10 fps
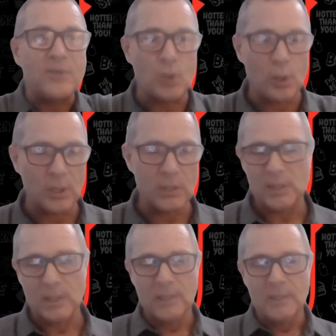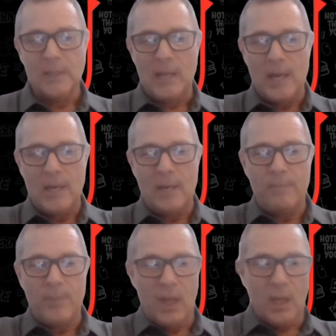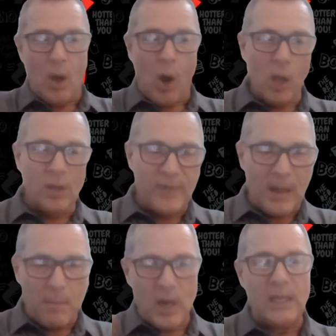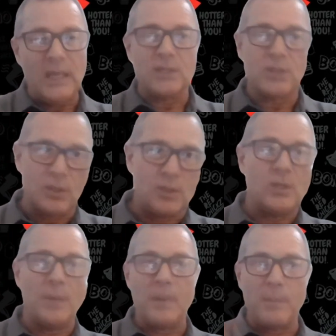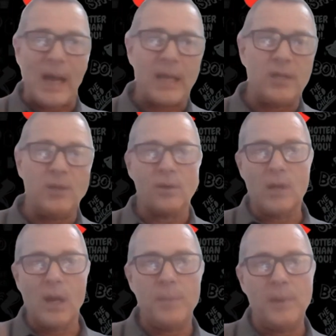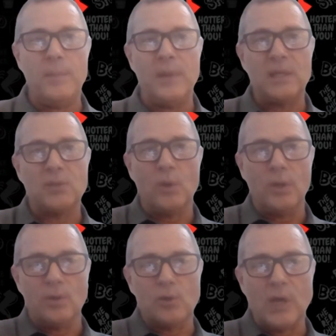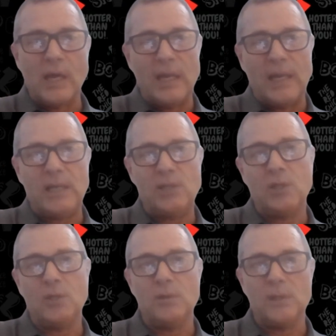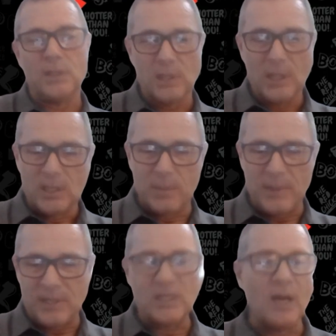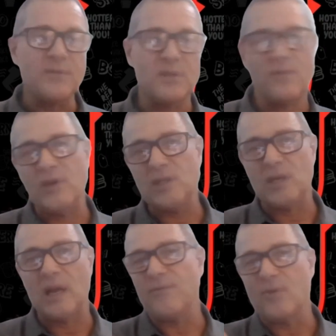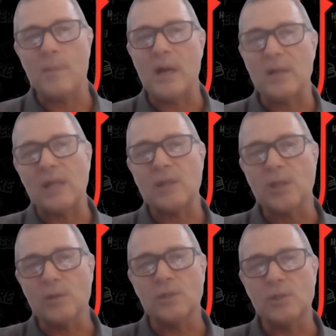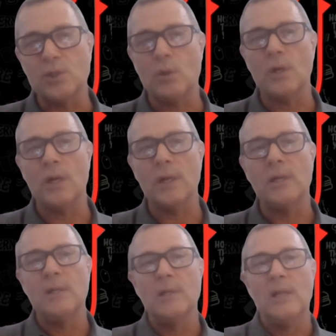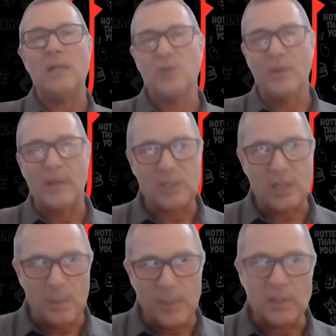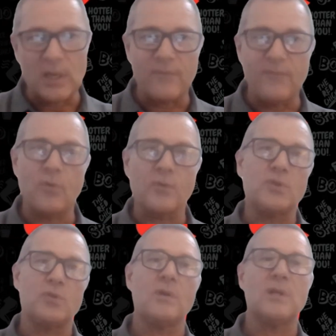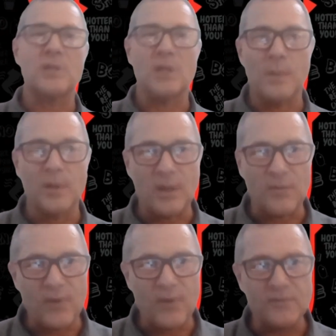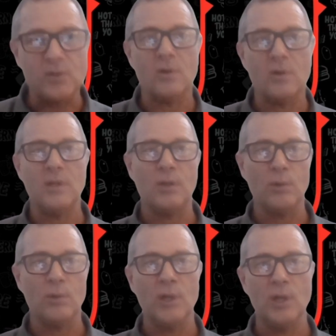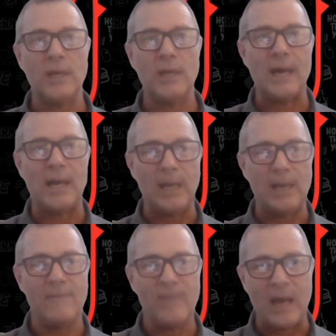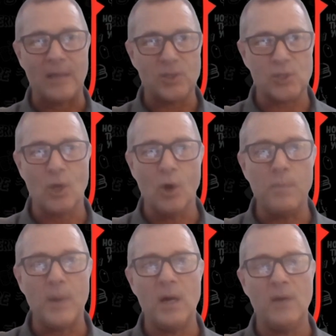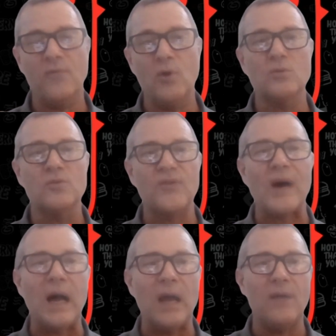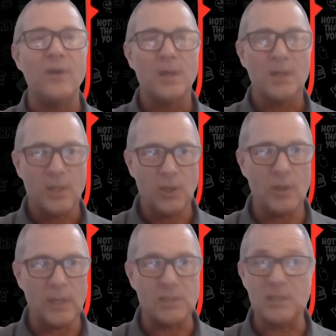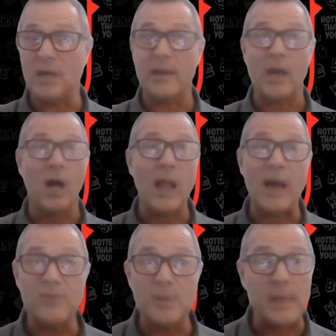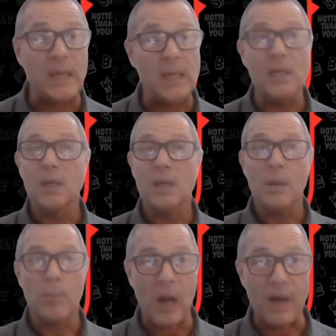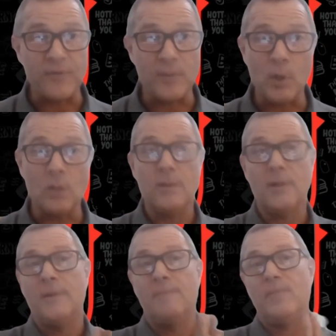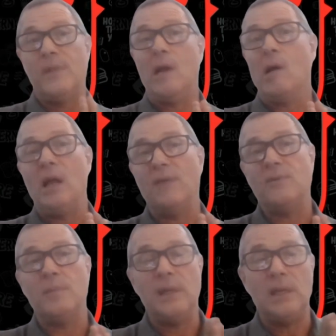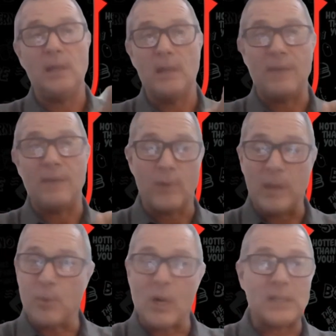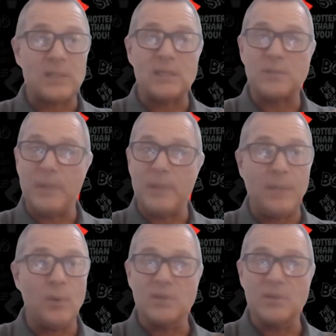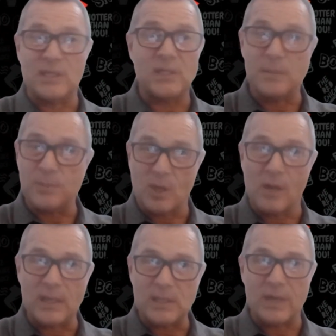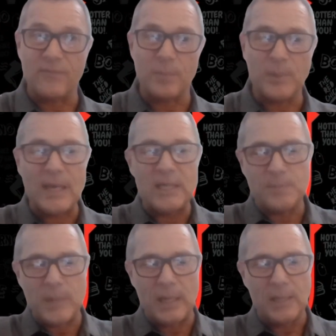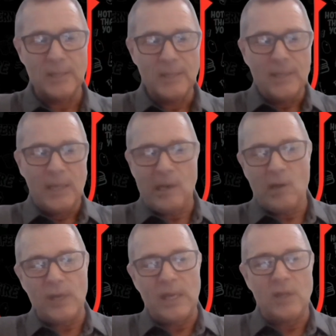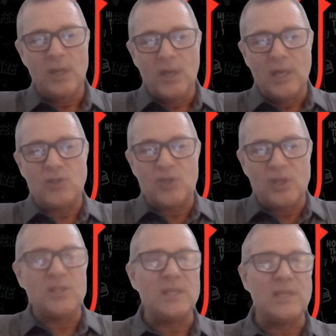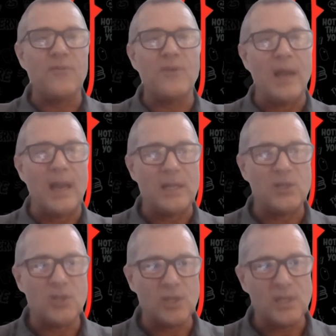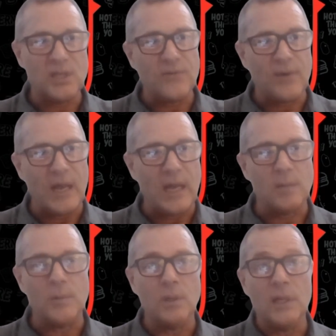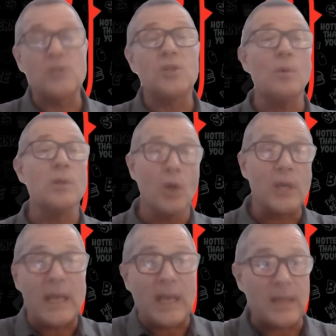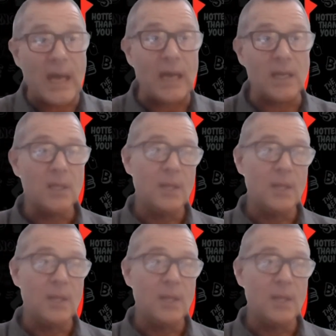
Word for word: stores. Um, all of that money is jumping back into your company because what you're trying to get to is to be self-sufficient after about that third store. And so that's going to build that fourth store, that's going to build that fifth store. And then you're really looking at it in that scope of those five units. Now they all have to be profitable. They all have to be have great process, people, systems, all that stuff in place. But you know, it it's just a different, it's just a different animal. And so in looking at that,